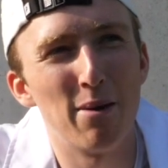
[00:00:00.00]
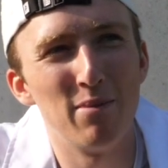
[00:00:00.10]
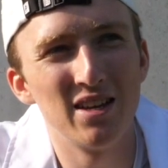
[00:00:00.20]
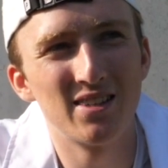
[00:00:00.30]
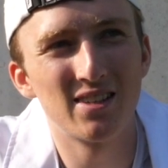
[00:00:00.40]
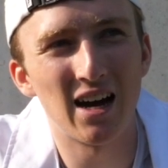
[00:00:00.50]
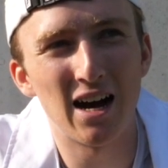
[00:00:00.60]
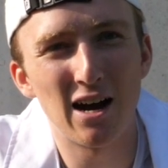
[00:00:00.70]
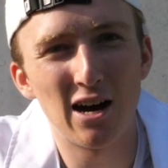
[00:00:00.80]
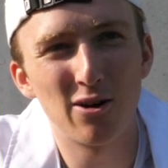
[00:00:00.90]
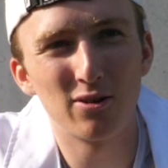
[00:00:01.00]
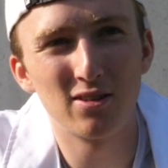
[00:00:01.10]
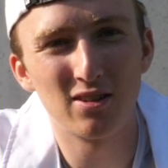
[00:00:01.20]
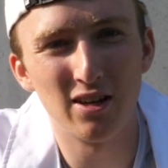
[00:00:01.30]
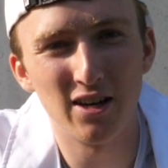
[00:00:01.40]
I missed
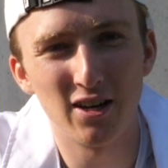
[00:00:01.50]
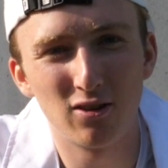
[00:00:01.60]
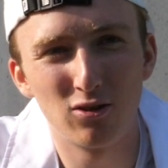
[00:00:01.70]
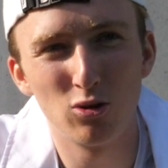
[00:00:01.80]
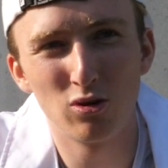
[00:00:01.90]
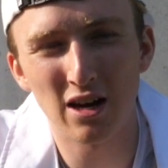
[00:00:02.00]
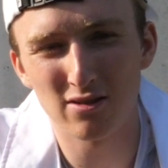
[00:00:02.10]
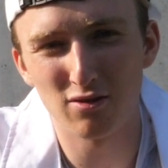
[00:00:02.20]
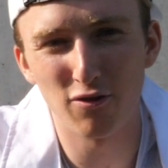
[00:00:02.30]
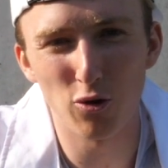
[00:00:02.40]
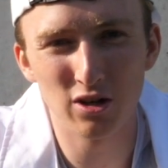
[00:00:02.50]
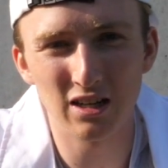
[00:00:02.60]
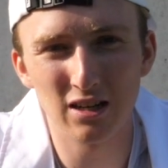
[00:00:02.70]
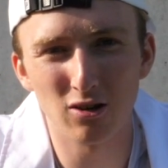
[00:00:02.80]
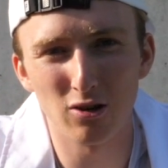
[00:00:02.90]
out the
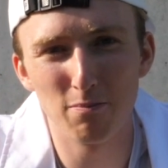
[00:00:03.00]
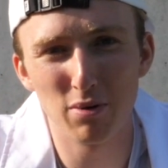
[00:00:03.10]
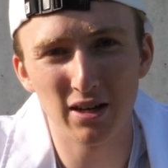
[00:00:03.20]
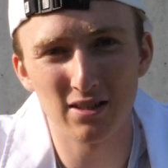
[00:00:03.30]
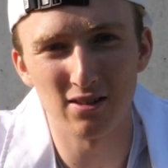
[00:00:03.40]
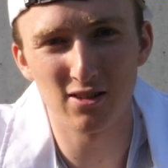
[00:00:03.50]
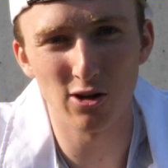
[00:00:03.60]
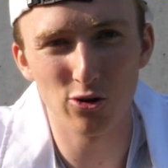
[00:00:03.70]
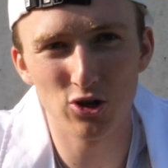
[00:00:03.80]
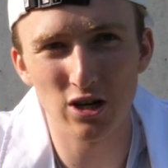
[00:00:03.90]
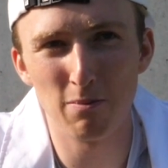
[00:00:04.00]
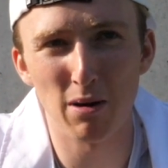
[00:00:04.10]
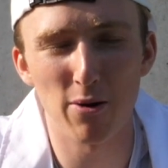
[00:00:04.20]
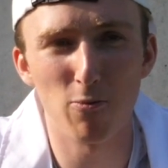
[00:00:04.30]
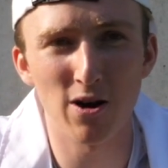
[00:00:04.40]
2014 Olympics in Sochi
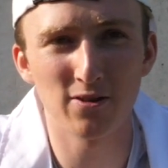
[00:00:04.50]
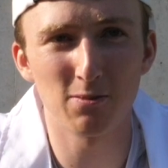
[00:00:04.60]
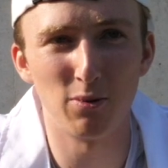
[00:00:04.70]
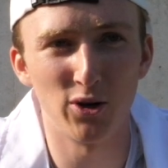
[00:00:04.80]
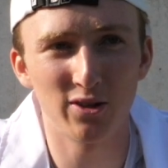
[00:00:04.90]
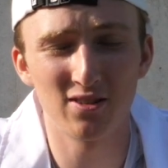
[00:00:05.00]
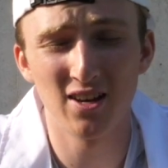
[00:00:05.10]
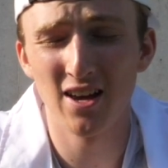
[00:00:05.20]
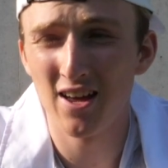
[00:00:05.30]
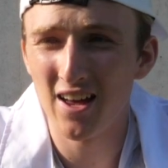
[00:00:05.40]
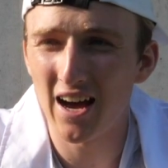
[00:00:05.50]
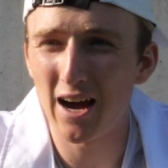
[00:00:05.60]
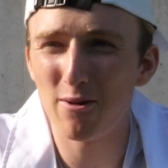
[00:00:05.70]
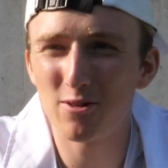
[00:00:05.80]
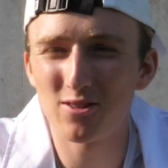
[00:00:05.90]
by 1 spot,
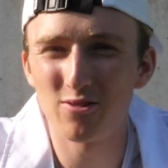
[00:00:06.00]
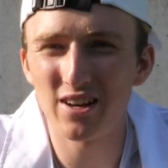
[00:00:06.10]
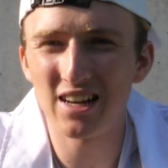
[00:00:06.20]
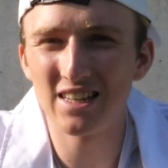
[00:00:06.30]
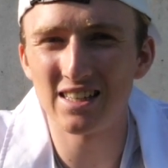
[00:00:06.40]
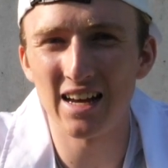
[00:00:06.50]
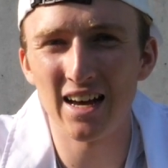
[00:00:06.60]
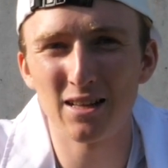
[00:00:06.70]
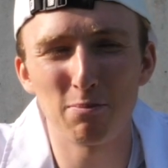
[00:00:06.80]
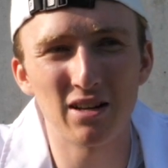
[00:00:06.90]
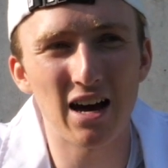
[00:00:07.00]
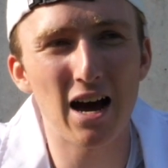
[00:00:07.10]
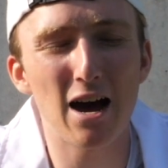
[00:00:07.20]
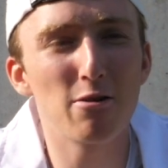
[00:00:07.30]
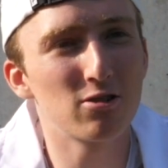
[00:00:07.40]
I was really sad, but
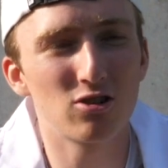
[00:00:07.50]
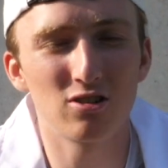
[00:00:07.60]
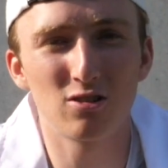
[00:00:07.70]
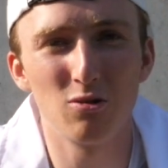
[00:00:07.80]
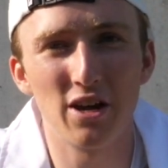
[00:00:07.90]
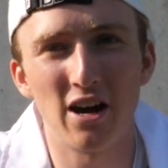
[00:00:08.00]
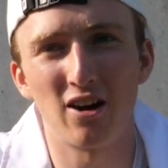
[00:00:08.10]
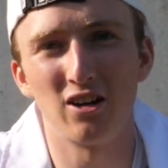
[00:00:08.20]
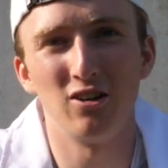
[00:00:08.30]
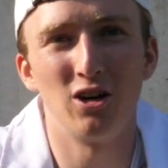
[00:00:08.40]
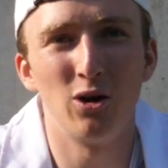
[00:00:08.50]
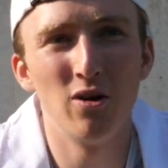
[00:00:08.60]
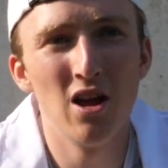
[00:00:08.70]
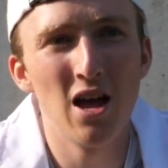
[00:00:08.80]
I was just too young, you know.